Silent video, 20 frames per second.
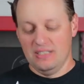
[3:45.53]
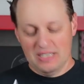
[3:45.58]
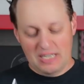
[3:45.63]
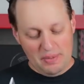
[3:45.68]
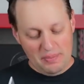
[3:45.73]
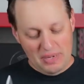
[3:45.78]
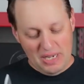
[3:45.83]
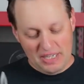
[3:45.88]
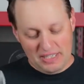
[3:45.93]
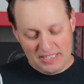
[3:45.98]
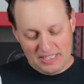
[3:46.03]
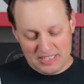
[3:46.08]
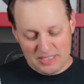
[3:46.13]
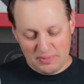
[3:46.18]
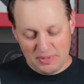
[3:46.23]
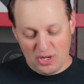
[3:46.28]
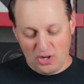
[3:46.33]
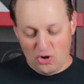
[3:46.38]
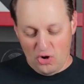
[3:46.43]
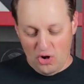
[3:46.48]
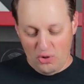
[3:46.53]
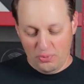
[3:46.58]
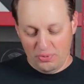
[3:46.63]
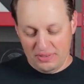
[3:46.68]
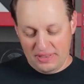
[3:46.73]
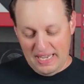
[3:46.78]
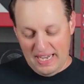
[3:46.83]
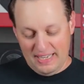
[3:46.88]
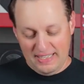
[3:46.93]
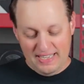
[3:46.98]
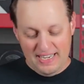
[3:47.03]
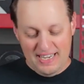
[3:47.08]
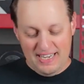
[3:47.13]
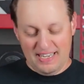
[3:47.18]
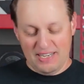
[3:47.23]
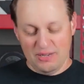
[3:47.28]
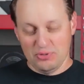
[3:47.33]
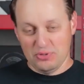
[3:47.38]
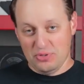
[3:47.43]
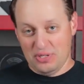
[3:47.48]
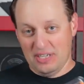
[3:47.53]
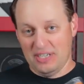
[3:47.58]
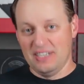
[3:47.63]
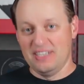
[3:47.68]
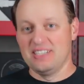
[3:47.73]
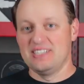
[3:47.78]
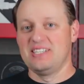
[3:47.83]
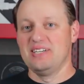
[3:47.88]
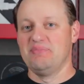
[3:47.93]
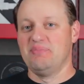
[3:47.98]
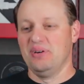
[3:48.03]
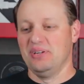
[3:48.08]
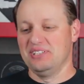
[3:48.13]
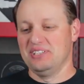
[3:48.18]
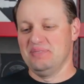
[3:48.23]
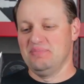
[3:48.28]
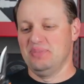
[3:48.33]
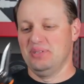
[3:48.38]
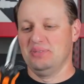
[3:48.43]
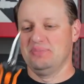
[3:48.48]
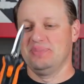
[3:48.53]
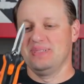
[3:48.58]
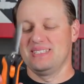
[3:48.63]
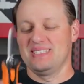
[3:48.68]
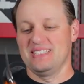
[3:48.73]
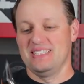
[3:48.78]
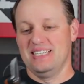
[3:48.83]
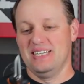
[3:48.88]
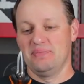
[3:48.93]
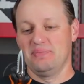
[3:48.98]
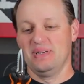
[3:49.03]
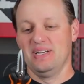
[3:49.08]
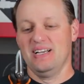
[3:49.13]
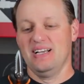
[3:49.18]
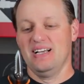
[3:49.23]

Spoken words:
I guess I'm going to call it with that. Hey, I was right. It is a multi-purpose snip.